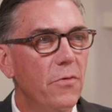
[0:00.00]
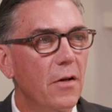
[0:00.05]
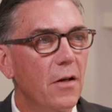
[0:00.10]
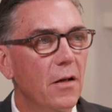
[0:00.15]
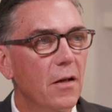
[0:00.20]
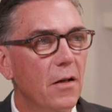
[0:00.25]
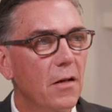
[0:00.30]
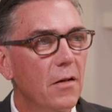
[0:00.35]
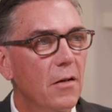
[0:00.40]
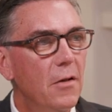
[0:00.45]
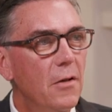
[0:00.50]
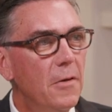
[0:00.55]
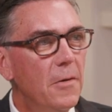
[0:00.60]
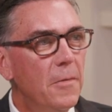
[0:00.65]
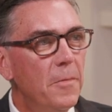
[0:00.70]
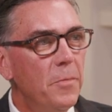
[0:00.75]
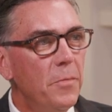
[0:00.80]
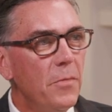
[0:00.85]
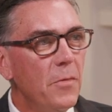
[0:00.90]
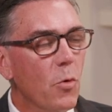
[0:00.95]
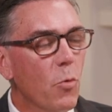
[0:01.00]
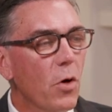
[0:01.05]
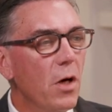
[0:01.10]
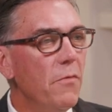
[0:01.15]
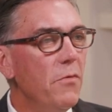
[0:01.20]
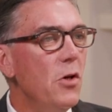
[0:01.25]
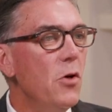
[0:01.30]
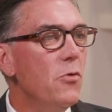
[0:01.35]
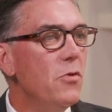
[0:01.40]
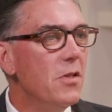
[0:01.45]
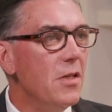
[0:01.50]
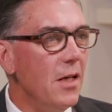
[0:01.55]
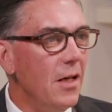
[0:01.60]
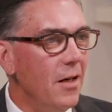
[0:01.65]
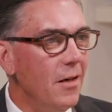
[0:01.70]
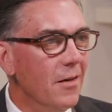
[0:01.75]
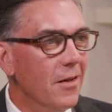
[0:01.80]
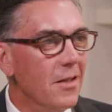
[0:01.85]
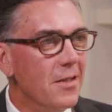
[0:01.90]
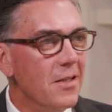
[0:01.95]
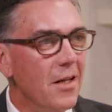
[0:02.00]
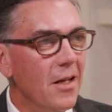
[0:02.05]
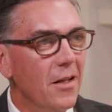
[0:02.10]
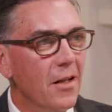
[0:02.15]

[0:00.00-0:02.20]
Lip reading: What have you seen, let's say,